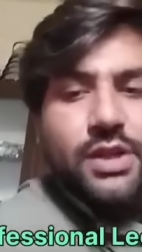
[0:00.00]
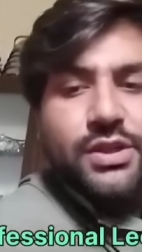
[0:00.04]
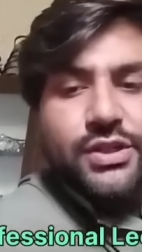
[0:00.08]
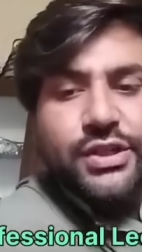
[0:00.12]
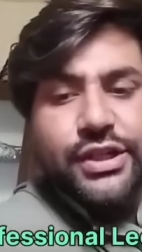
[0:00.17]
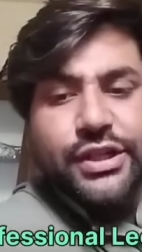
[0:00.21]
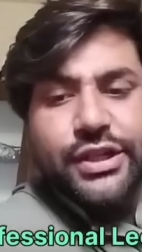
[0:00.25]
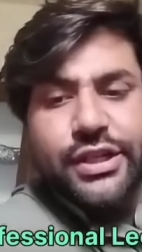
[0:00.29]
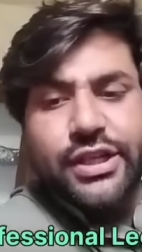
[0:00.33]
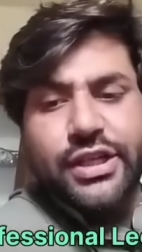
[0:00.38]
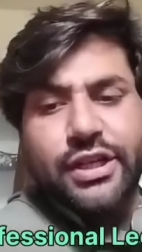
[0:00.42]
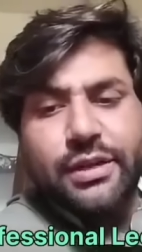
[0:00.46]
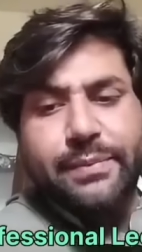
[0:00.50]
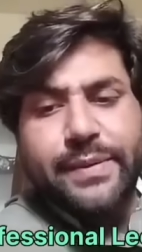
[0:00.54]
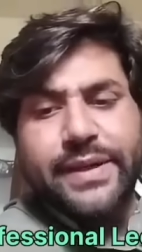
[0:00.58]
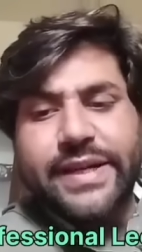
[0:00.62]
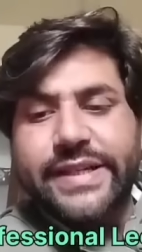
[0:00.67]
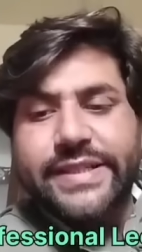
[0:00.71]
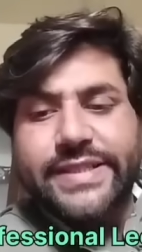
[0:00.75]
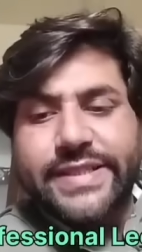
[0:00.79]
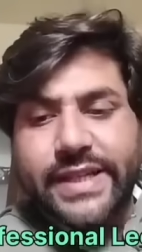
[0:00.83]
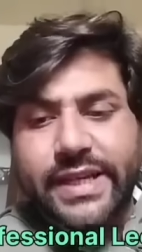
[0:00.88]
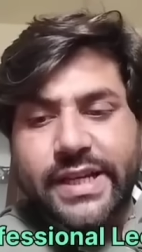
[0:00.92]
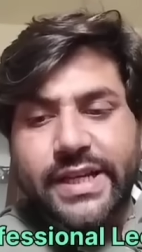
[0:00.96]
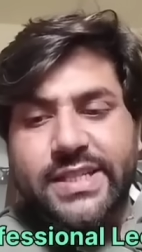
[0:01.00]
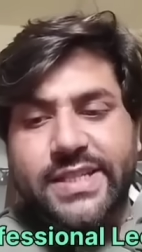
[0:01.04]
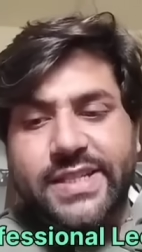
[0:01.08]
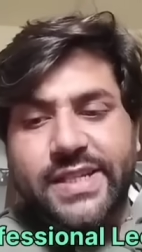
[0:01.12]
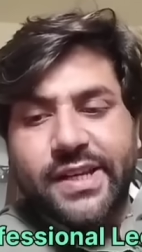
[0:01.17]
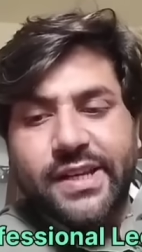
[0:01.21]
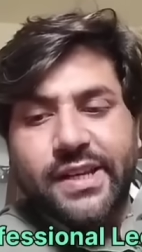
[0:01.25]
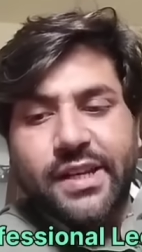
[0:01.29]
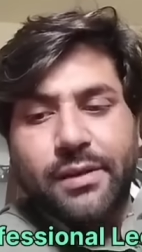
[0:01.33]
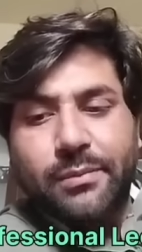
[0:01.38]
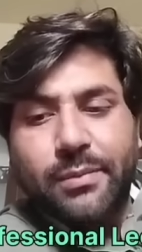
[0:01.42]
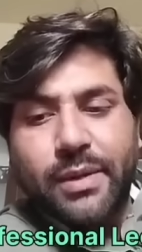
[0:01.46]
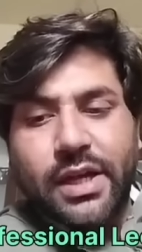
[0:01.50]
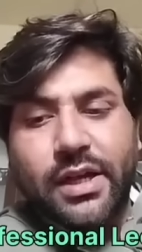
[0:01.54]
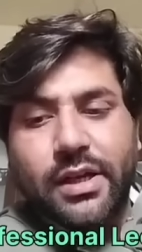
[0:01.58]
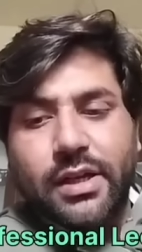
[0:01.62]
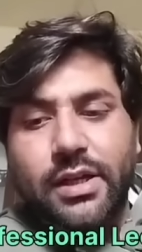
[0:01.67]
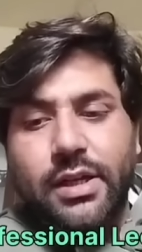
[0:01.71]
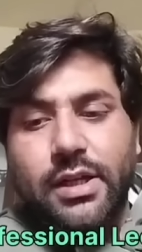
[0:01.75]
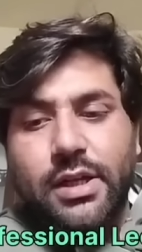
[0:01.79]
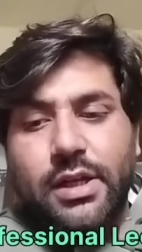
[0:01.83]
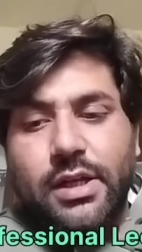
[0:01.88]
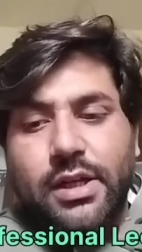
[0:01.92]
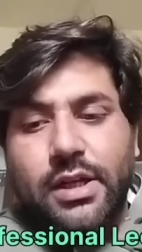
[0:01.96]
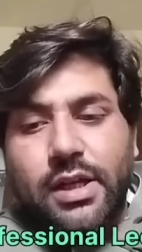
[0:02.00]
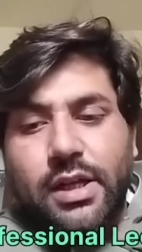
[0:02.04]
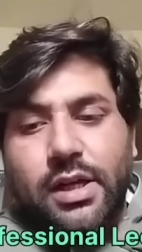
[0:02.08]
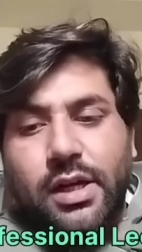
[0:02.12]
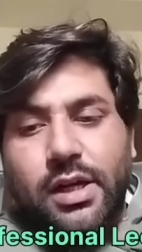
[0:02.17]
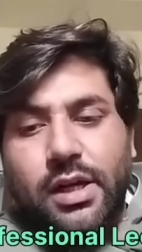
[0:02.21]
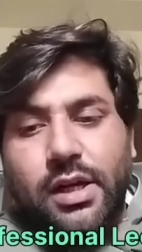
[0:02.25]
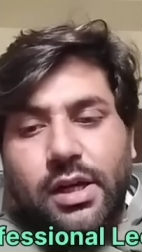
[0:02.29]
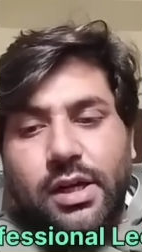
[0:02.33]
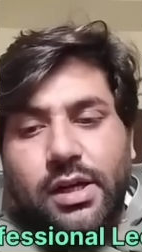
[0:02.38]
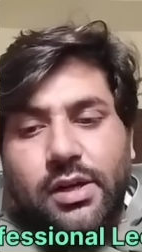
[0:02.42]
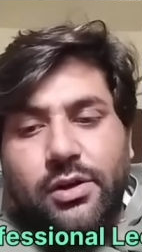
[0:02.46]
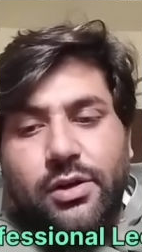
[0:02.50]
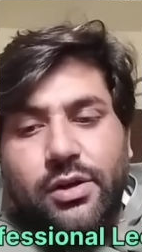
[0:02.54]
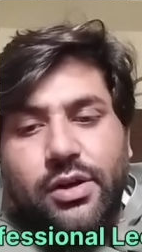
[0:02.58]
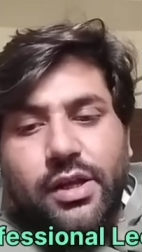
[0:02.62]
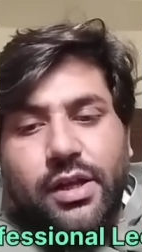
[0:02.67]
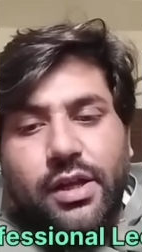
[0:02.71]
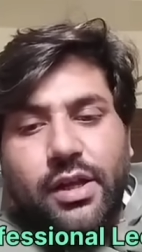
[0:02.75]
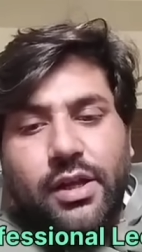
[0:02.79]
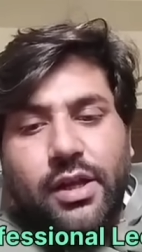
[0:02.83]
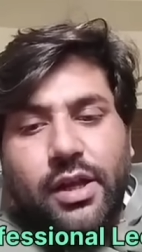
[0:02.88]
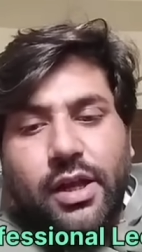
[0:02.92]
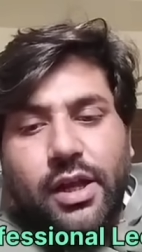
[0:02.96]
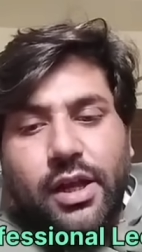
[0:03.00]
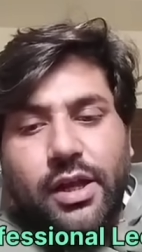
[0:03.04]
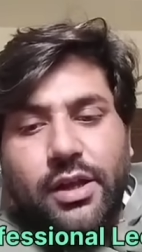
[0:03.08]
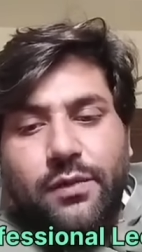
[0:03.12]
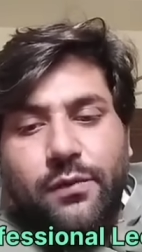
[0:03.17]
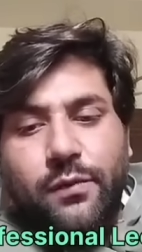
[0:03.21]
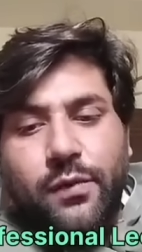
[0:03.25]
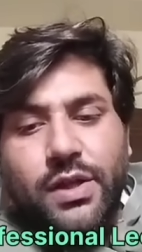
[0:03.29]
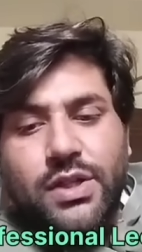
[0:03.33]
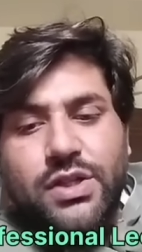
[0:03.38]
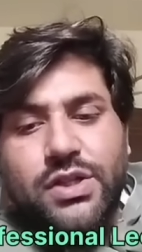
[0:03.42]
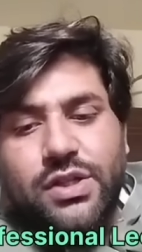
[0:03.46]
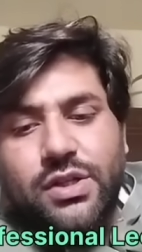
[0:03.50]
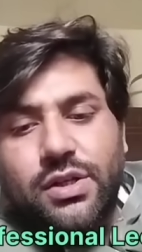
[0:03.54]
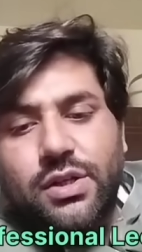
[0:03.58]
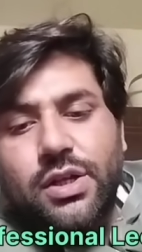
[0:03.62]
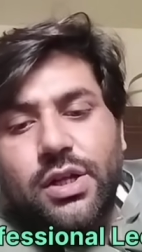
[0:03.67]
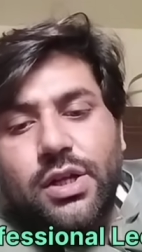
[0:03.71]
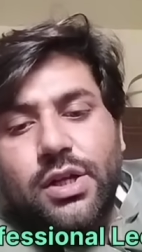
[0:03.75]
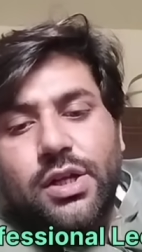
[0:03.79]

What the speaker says: genetic defect sickle cell anemia, in which